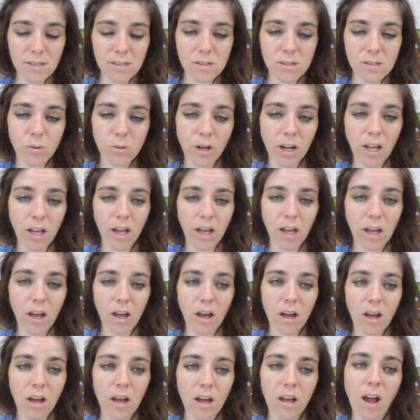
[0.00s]
So we're going to
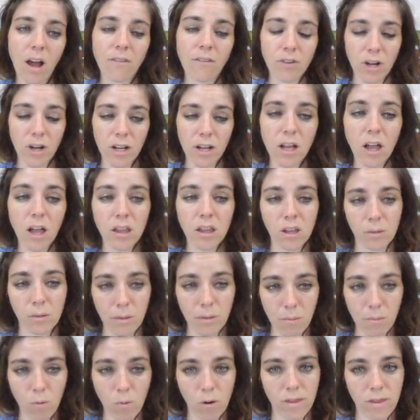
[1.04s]
cover it a little
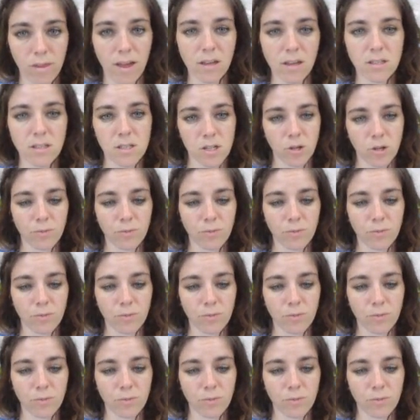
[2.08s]
bit more then too.